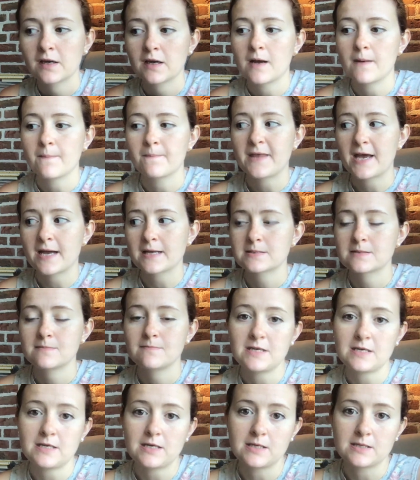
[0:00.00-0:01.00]
That to
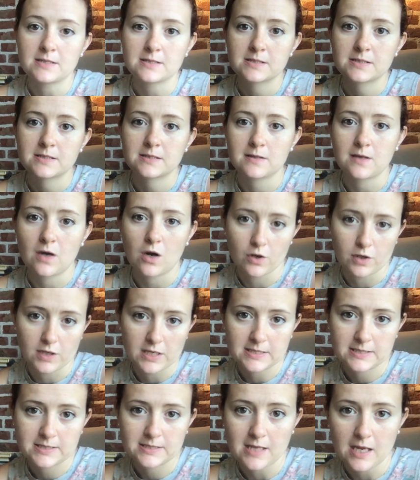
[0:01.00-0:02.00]
me is the
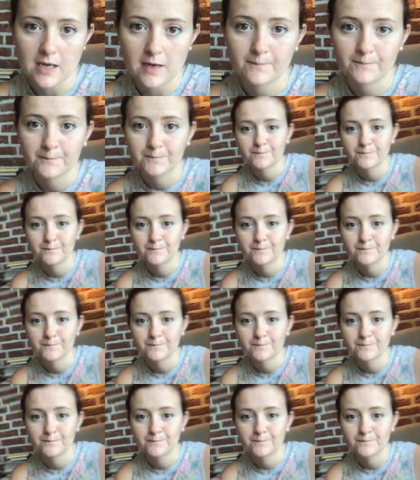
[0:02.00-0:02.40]
hardest thing.